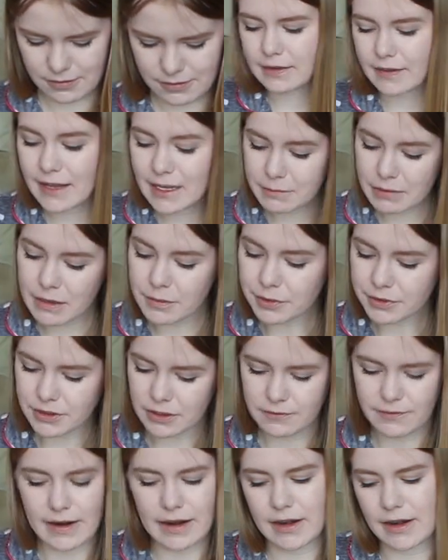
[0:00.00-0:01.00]
These people
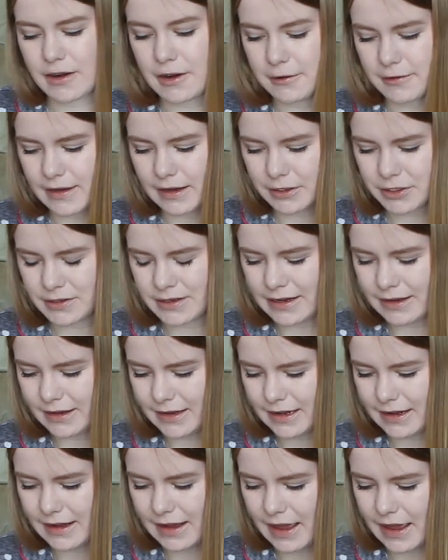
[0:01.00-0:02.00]
define
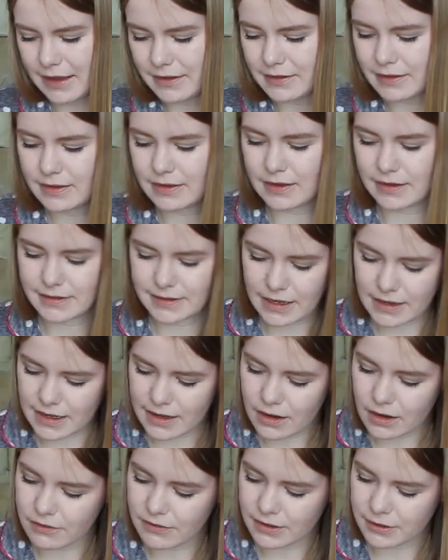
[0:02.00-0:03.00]
intersectionality as the
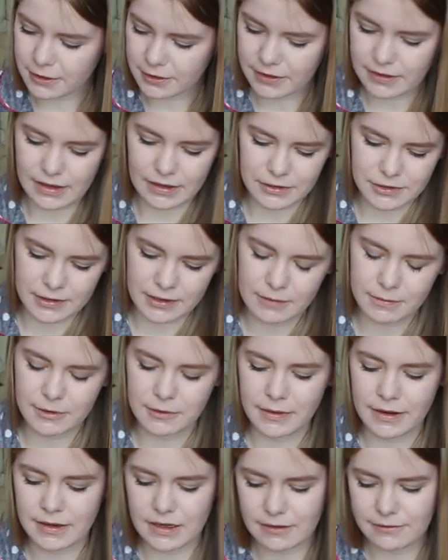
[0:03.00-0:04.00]
study of interconnections
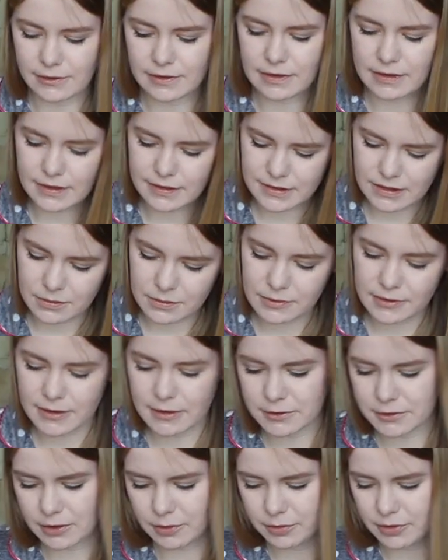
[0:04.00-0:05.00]
between different systems,
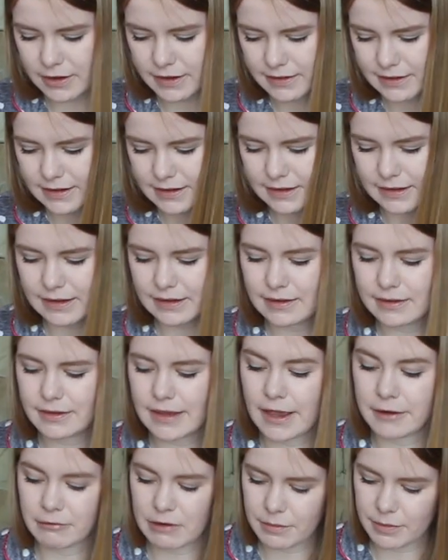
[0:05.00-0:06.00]
social processes,
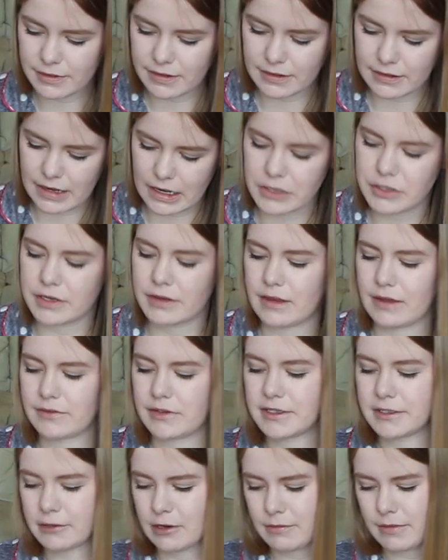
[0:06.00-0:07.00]
and representations of
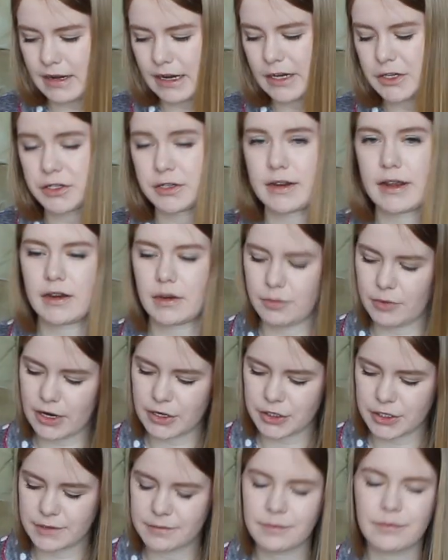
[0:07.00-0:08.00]
discrimination and
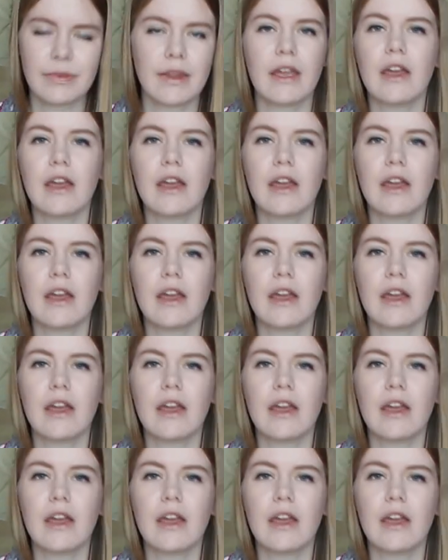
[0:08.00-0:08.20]
oppression.